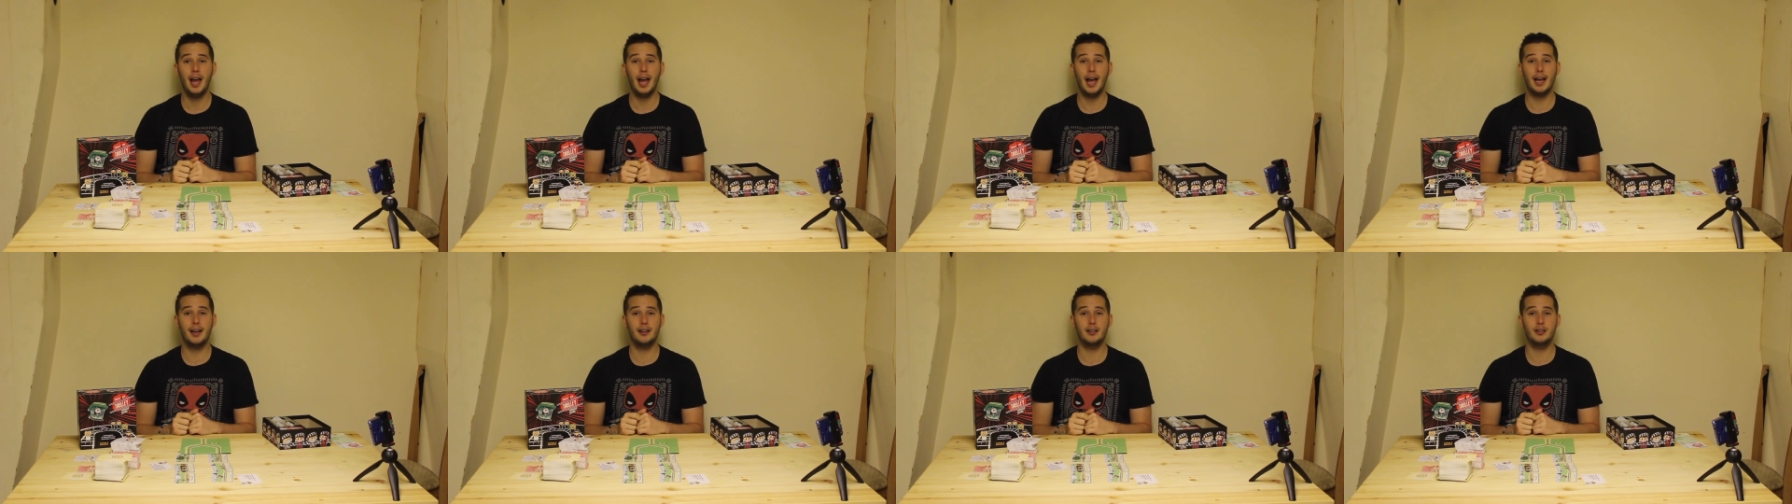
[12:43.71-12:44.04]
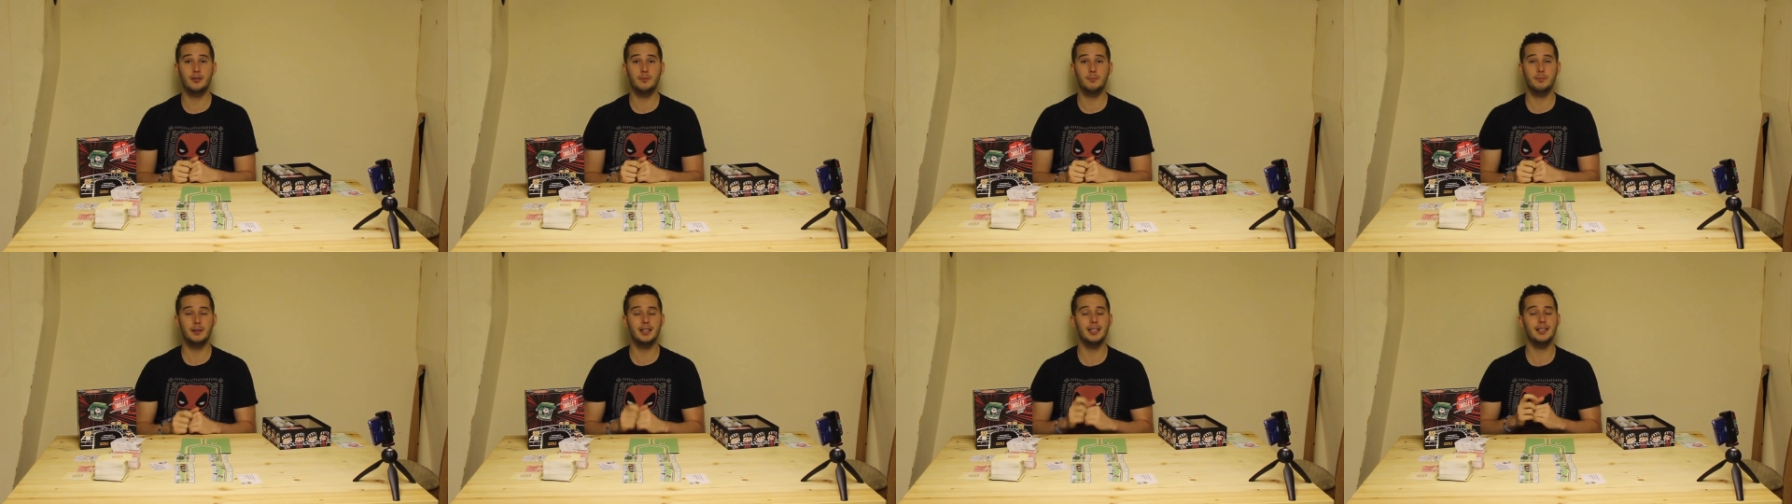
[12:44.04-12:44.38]

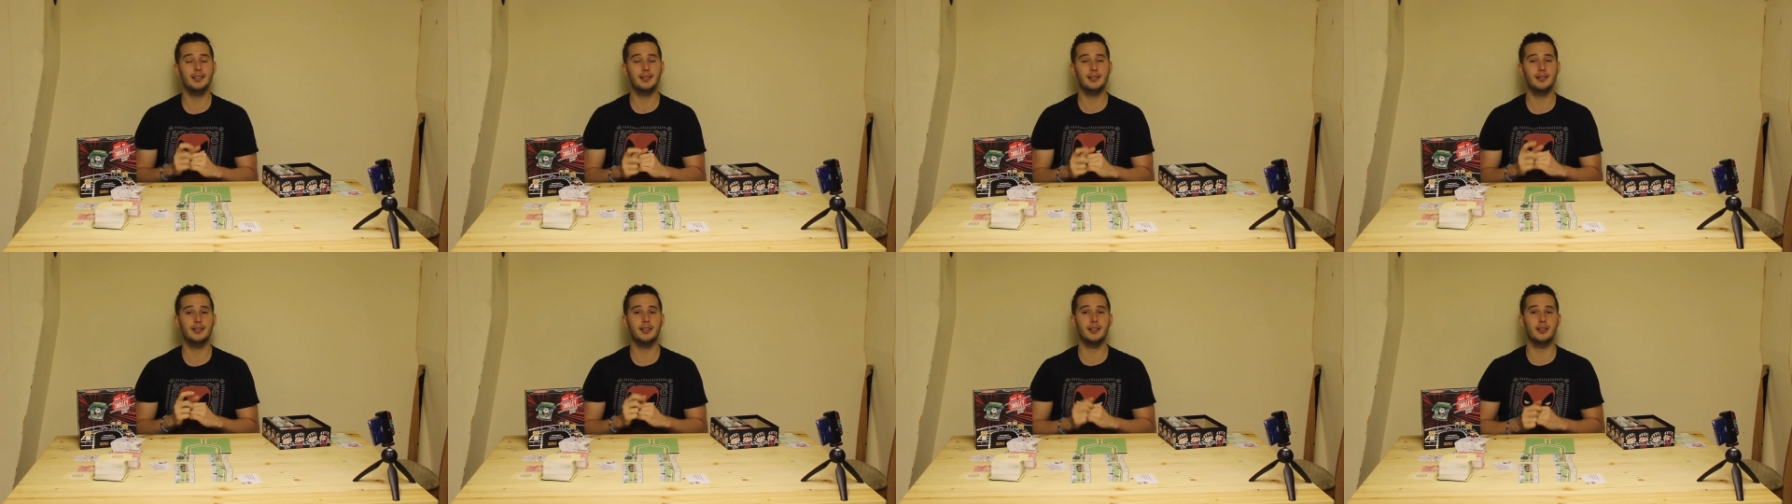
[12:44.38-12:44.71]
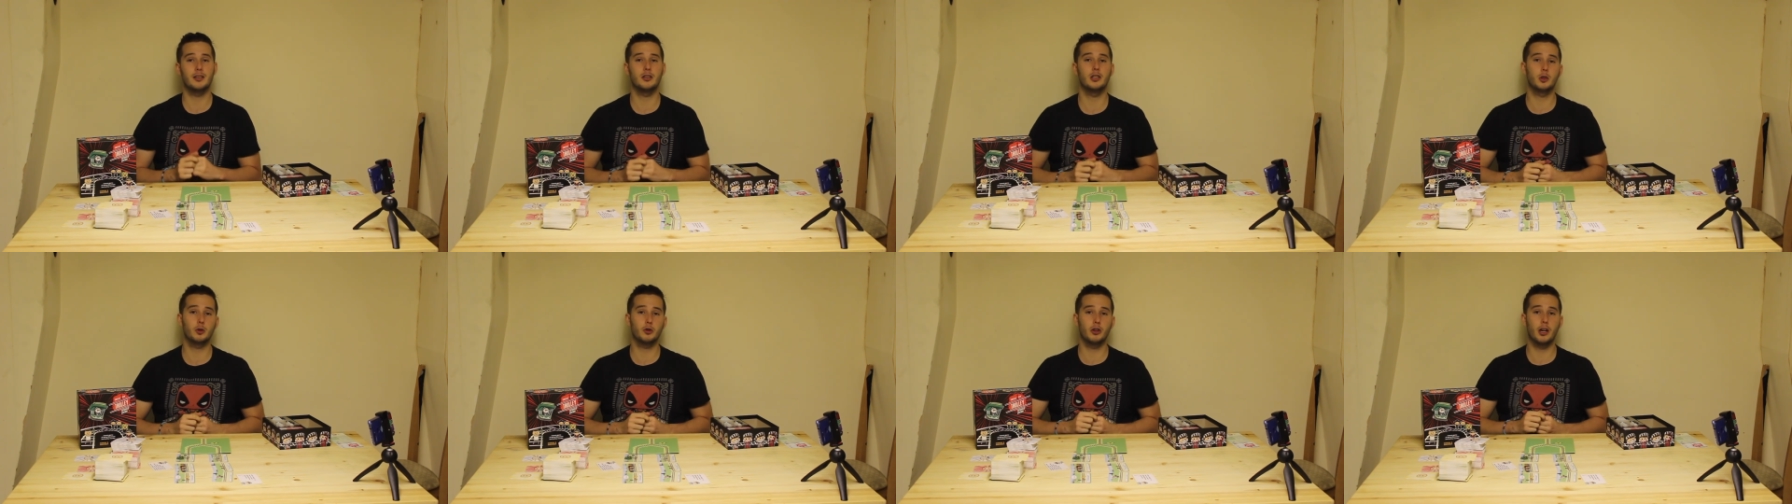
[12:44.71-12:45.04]
and please consider
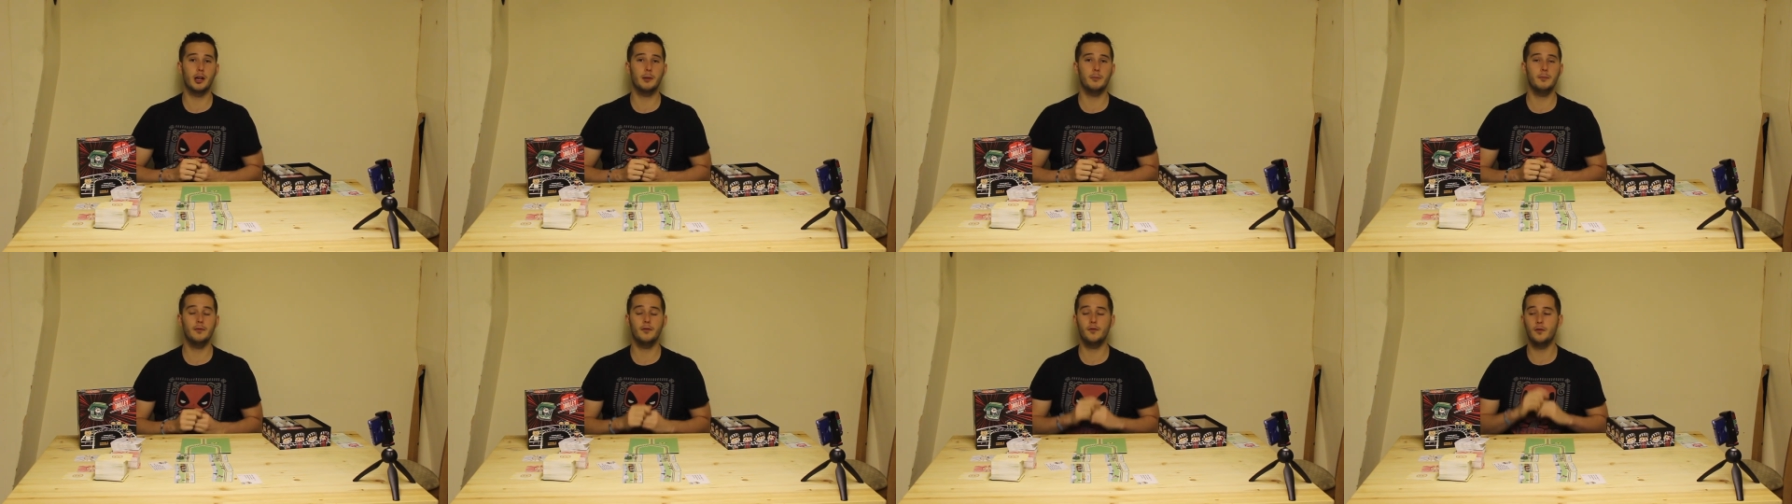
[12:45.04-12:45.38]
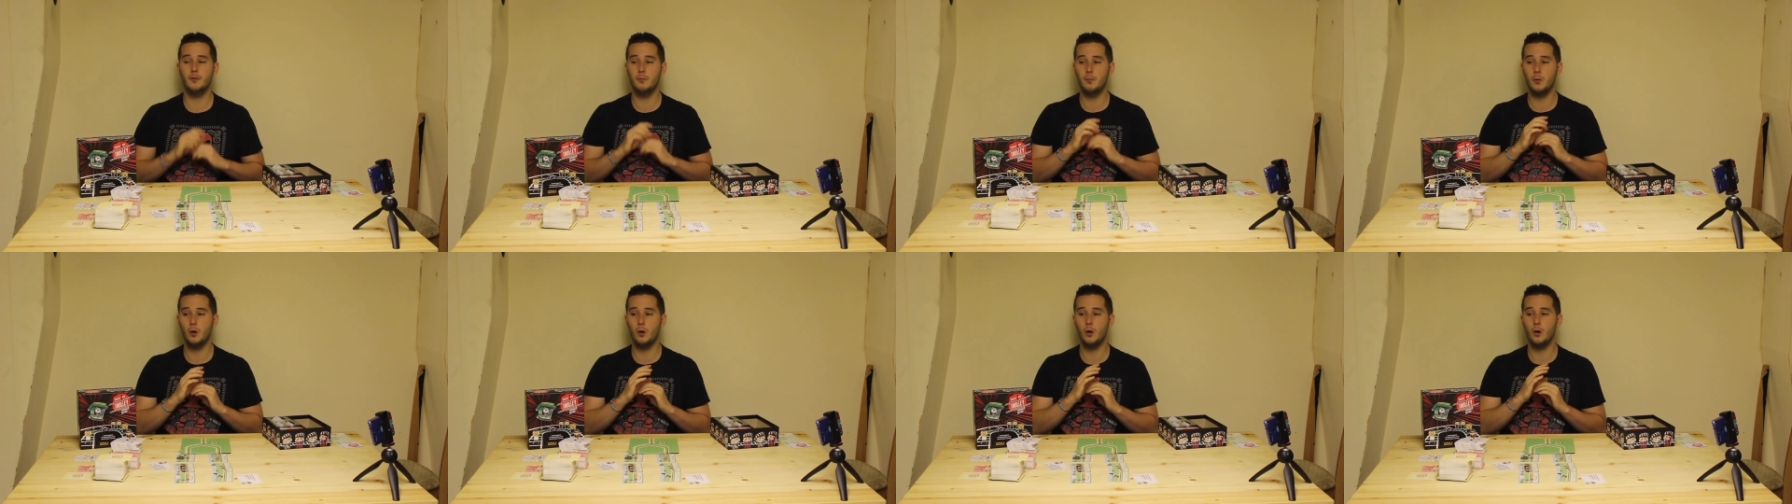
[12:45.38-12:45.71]
subscribing
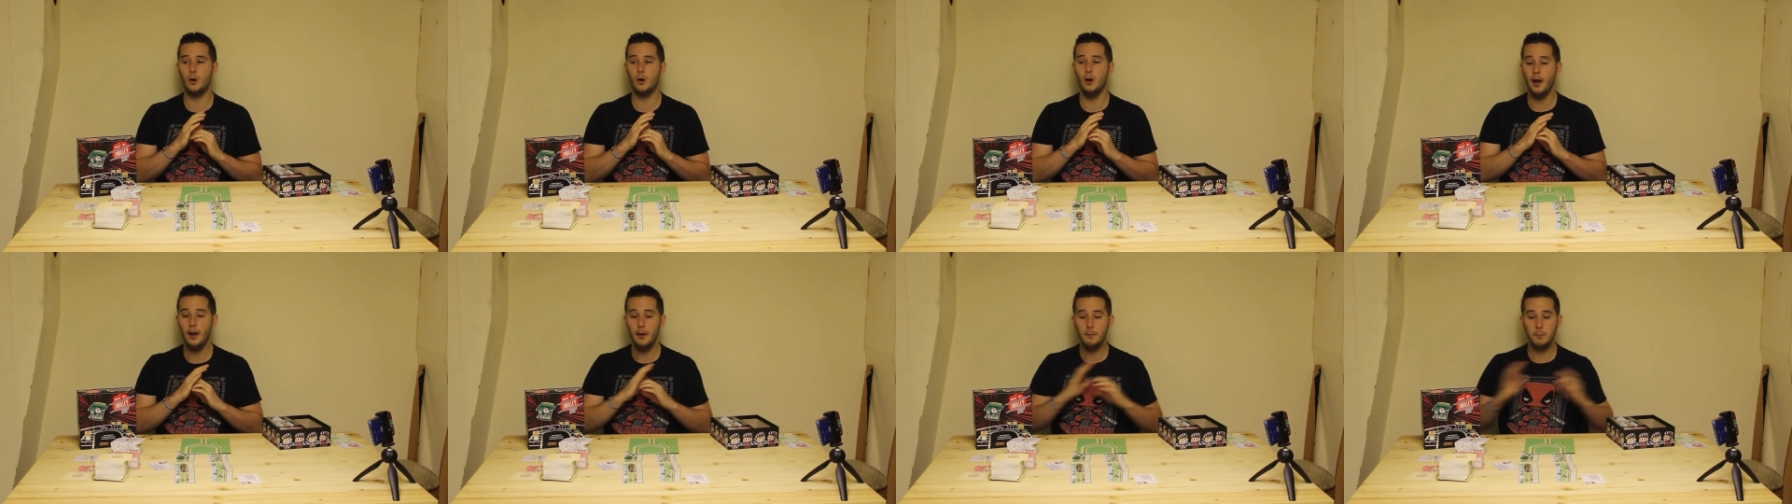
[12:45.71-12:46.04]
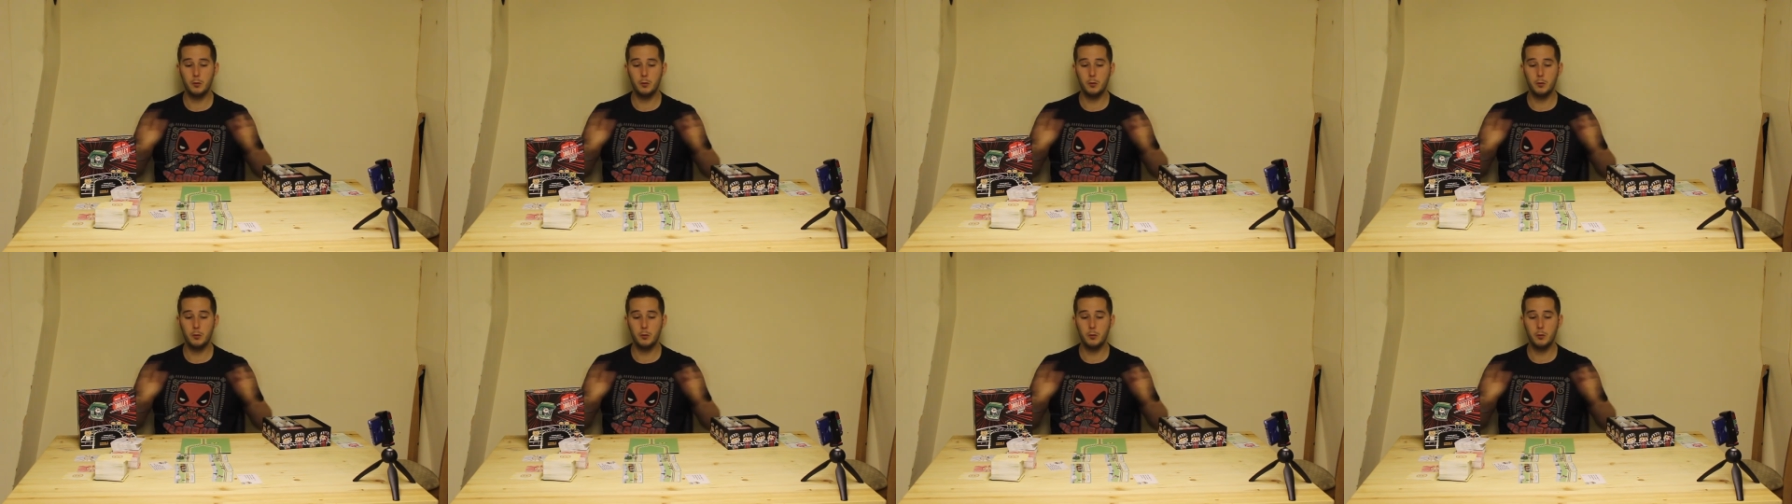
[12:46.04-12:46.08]
for more